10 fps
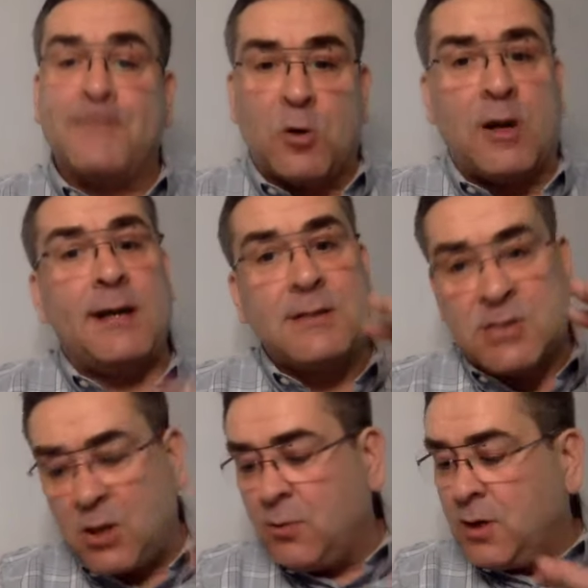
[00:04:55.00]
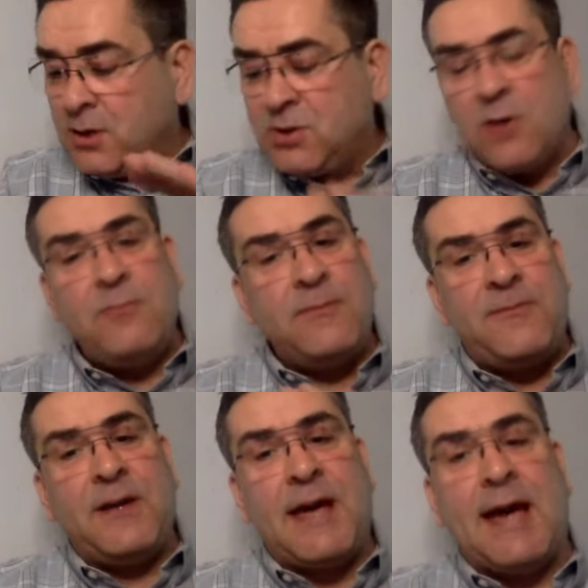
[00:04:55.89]
All right, so Don't
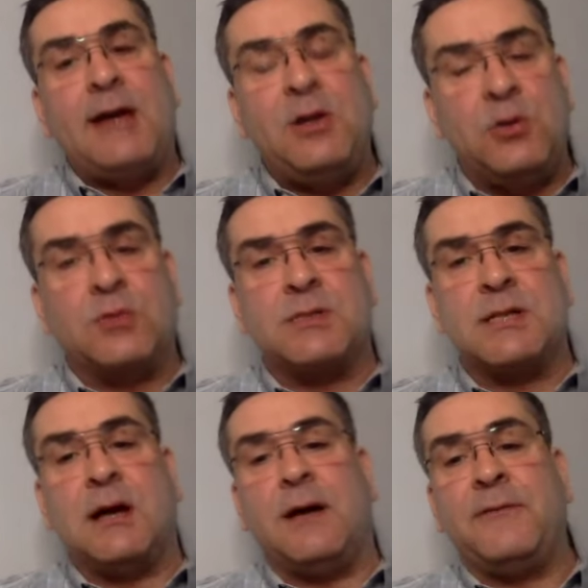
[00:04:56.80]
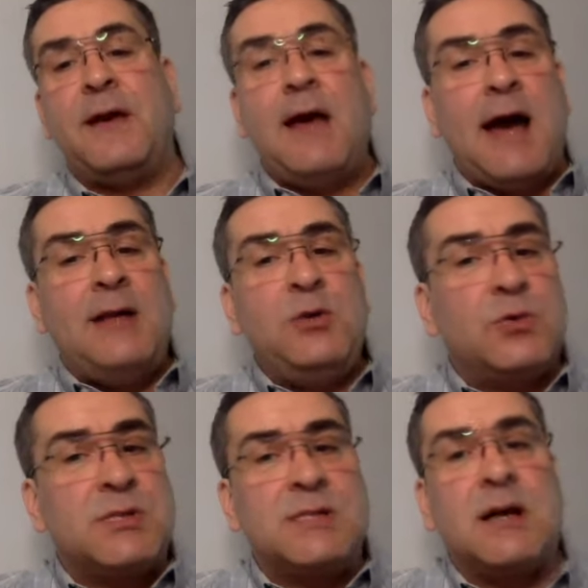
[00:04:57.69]
forget your staff, and
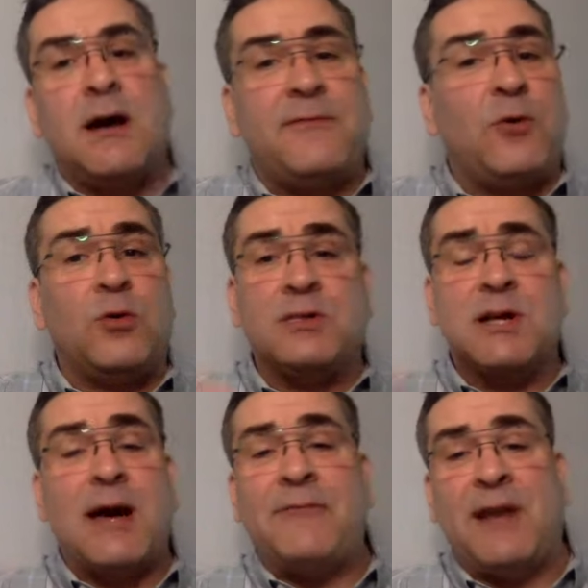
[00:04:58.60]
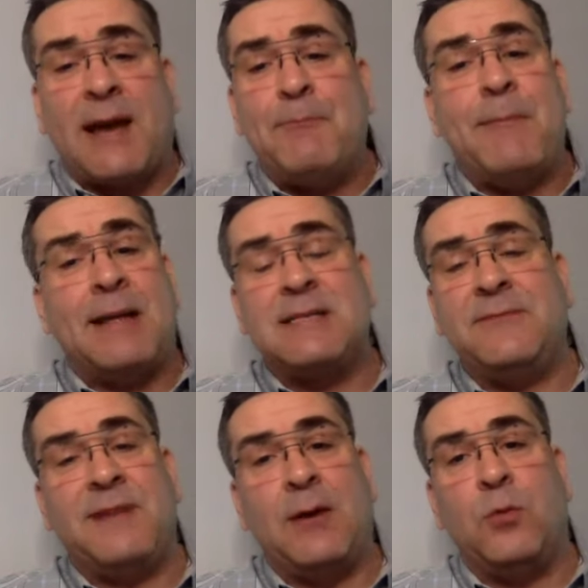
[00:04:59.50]
your staff also have like a
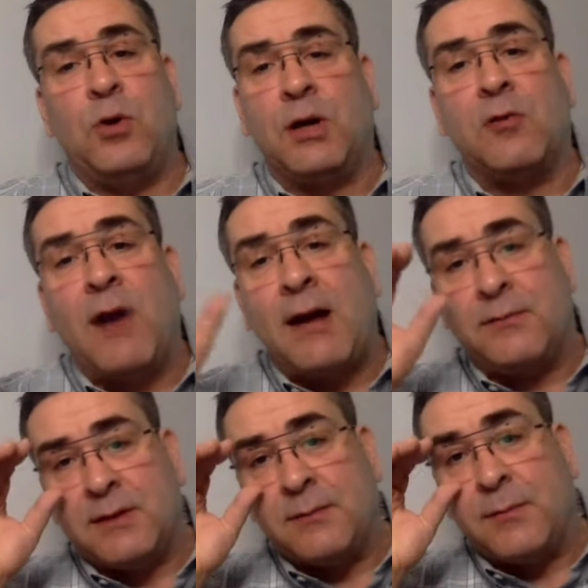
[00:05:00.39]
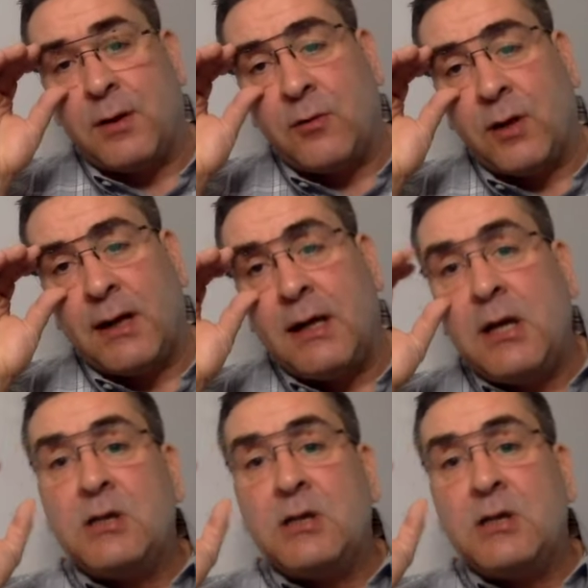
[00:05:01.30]
massive network around them, right?